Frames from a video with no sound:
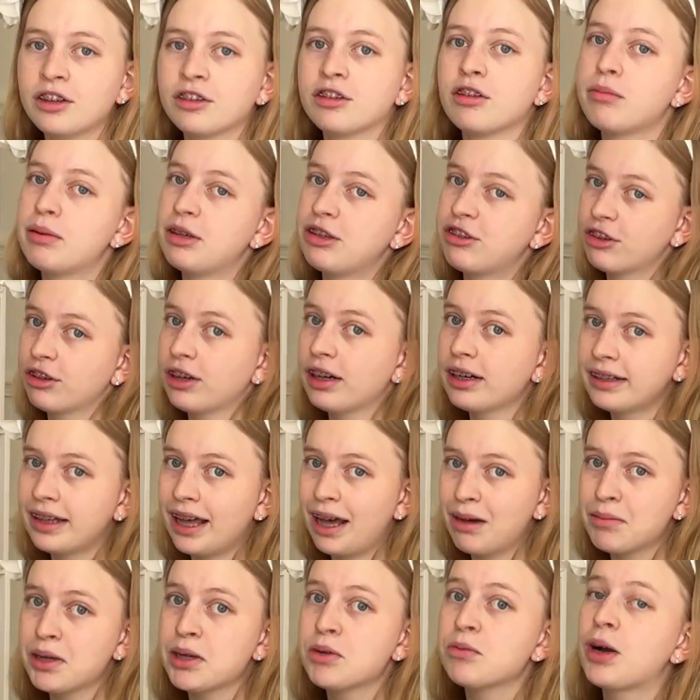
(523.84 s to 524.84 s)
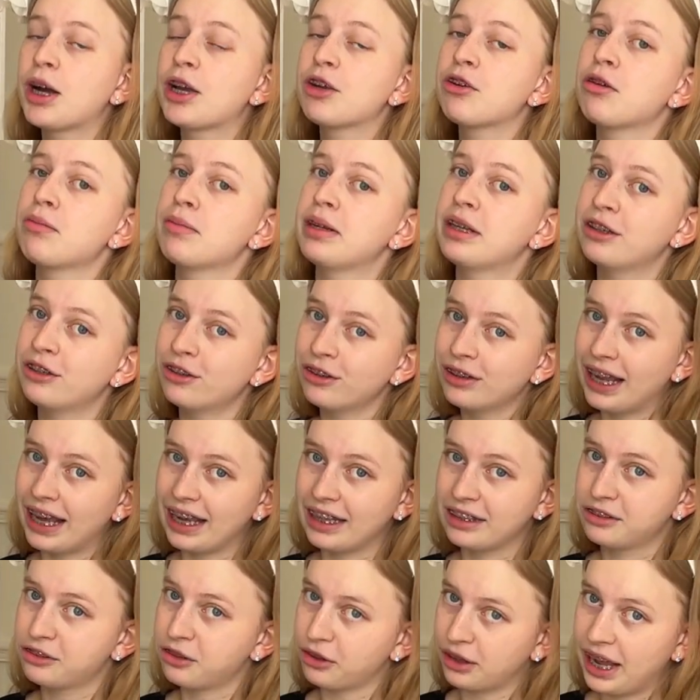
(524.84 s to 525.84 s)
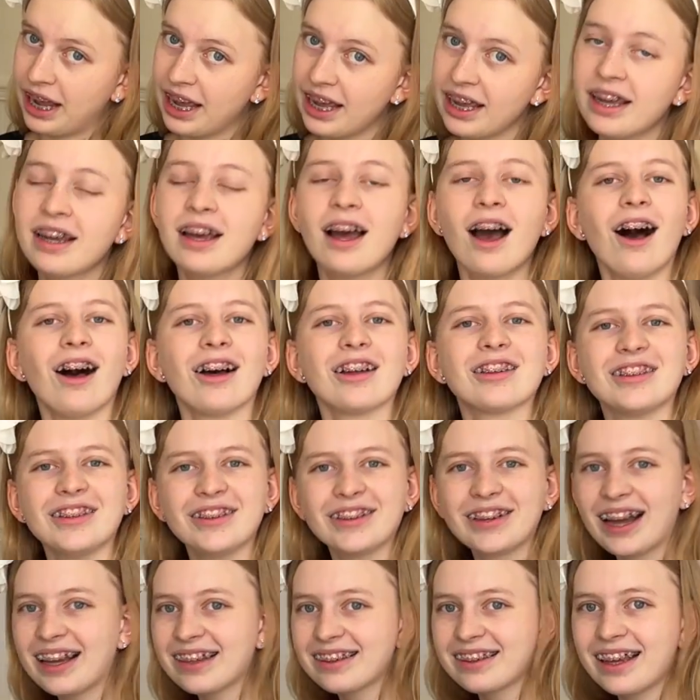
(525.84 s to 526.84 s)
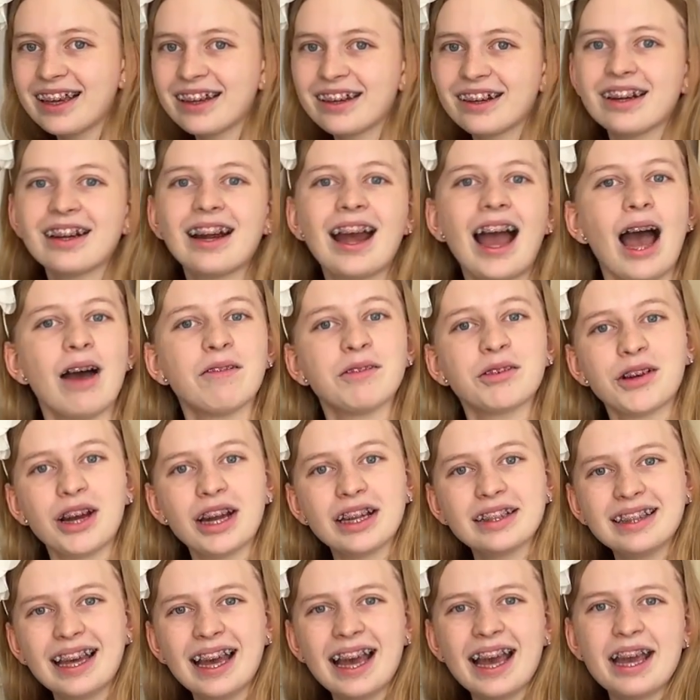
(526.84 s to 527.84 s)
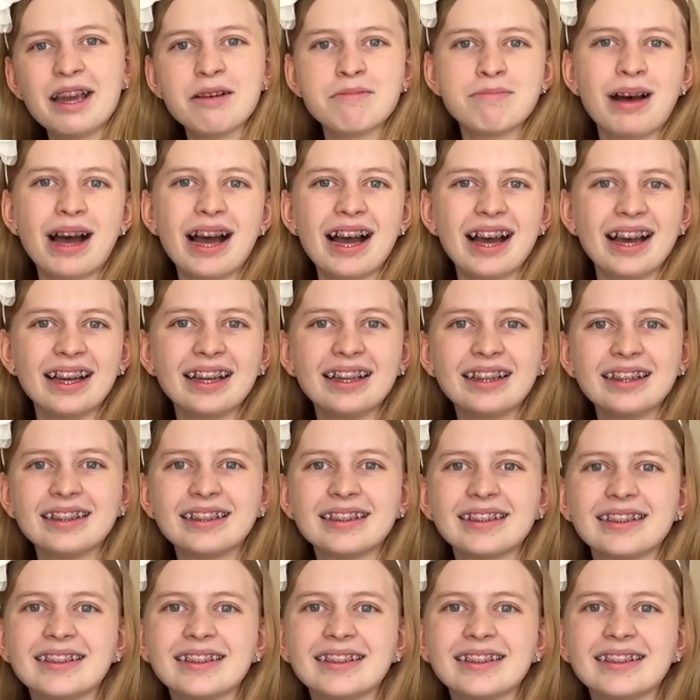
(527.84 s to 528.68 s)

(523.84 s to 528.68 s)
So be sure to tell me what you want me to do next, okay? I'll see you guys later. Have a great day. Bye!